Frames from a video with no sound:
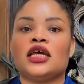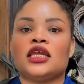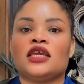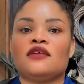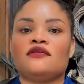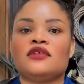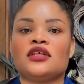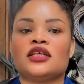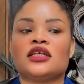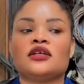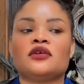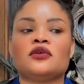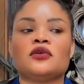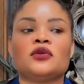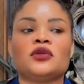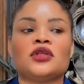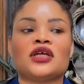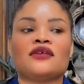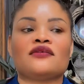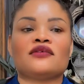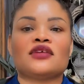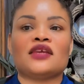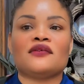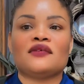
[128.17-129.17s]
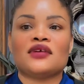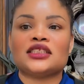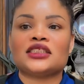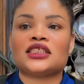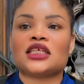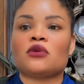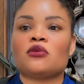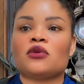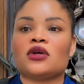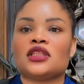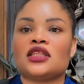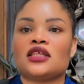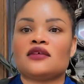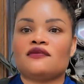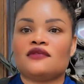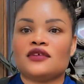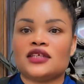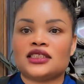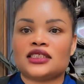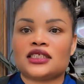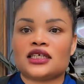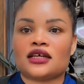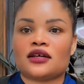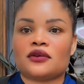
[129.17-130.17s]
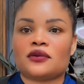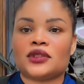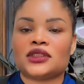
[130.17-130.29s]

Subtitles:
if they could have given someone the visa